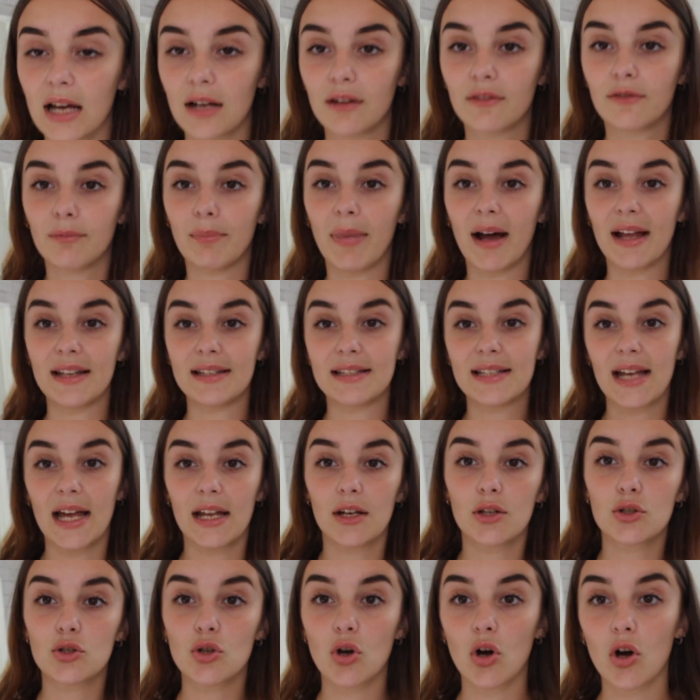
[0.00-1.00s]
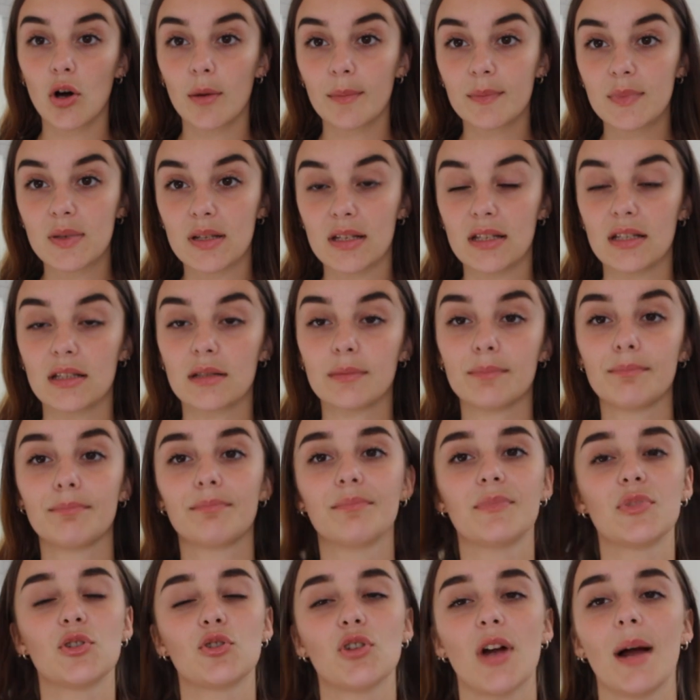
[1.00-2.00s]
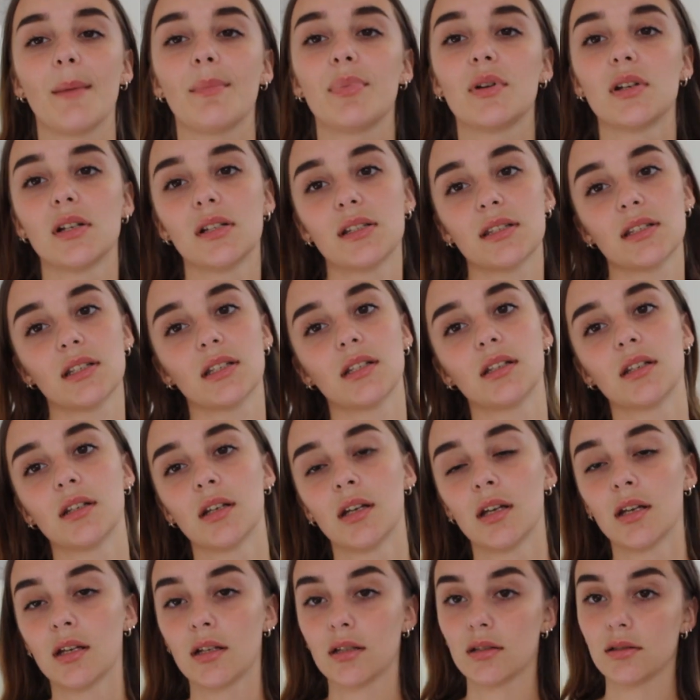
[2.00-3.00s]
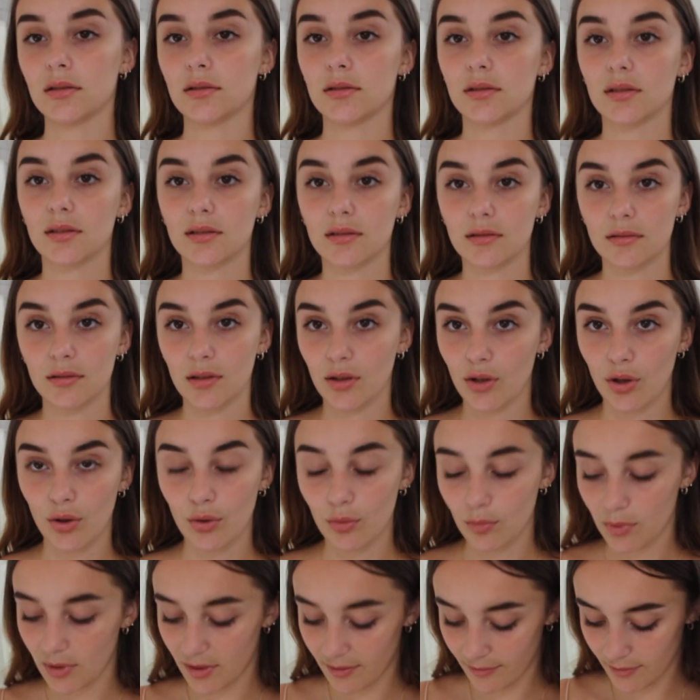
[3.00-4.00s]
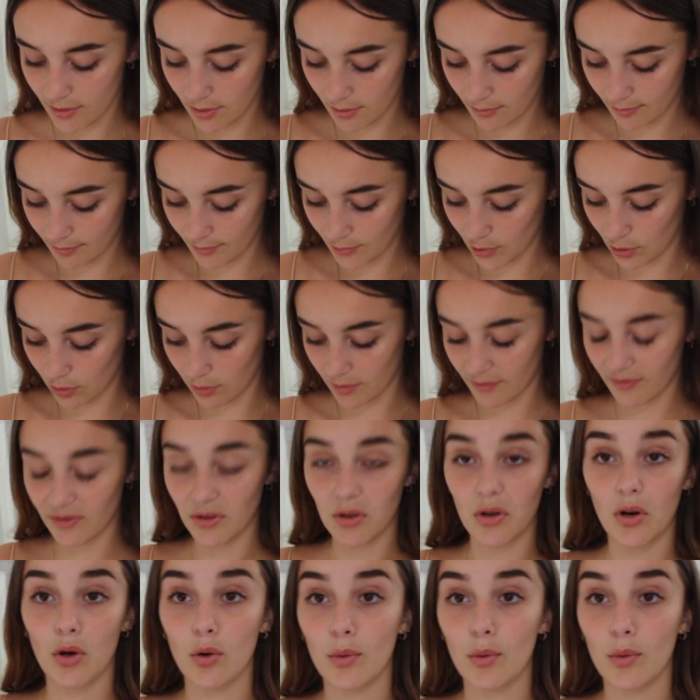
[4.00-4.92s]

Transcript: kind of bandana tops, just strapless and just, you know, whatever. If you